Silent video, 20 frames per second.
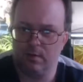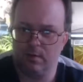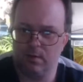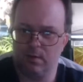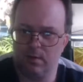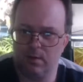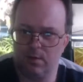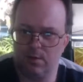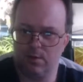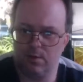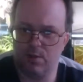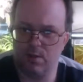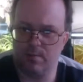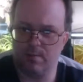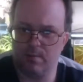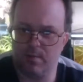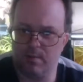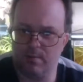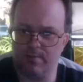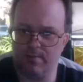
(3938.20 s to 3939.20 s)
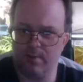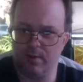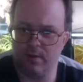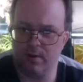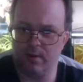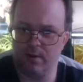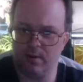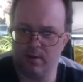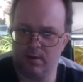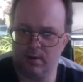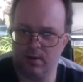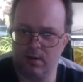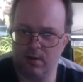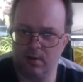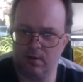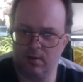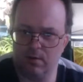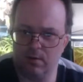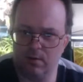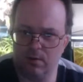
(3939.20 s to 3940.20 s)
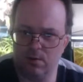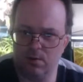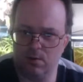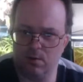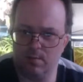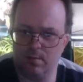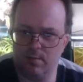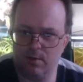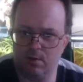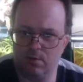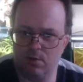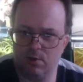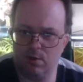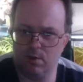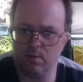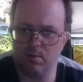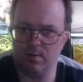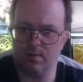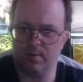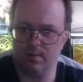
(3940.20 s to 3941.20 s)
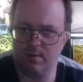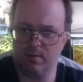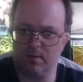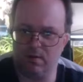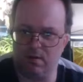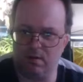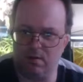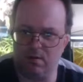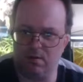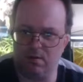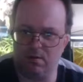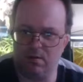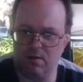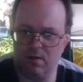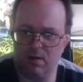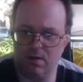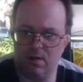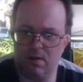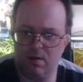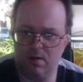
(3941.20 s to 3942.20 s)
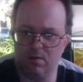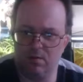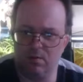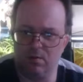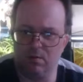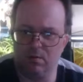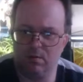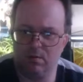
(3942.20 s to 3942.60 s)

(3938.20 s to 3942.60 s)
Stepmom found out a cat cookies got matching. Oh no.